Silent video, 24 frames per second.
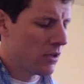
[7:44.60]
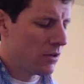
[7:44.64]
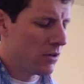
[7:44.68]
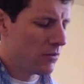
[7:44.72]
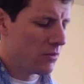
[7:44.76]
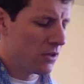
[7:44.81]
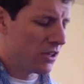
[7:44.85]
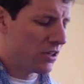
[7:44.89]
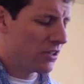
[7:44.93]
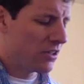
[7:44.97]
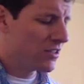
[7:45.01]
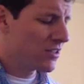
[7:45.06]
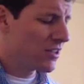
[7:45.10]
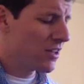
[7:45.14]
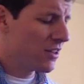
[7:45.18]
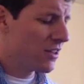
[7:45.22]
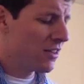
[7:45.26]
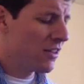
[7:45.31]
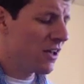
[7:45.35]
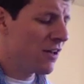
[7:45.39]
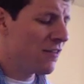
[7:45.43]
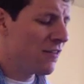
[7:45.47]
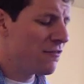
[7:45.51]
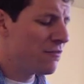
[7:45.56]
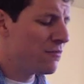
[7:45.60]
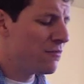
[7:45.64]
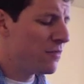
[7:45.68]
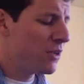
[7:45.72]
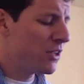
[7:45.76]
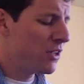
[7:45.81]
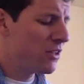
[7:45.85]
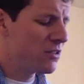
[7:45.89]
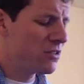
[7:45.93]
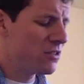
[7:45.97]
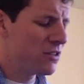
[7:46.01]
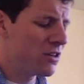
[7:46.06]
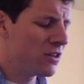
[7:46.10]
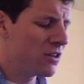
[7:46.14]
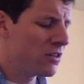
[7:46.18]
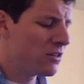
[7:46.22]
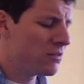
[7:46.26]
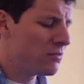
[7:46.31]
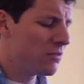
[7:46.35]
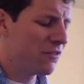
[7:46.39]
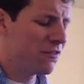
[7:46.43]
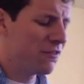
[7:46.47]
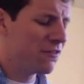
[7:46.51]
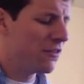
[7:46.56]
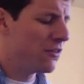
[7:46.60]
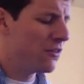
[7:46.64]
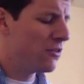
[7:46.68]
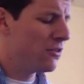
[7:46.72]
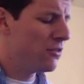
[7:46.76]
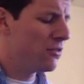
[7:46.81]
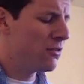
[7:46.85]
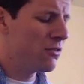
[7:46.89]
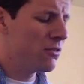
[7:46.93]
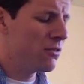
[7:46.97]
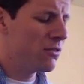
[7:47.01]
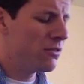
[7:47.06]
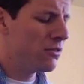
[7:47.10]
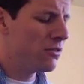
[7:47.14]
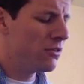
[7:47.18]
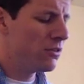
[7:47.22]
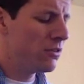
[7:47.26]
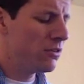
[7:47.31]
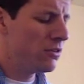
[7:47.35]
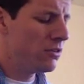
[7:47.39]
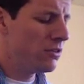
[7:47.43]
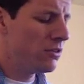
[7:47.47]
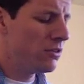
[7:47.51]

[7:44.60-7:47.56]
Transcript: because they left me long before.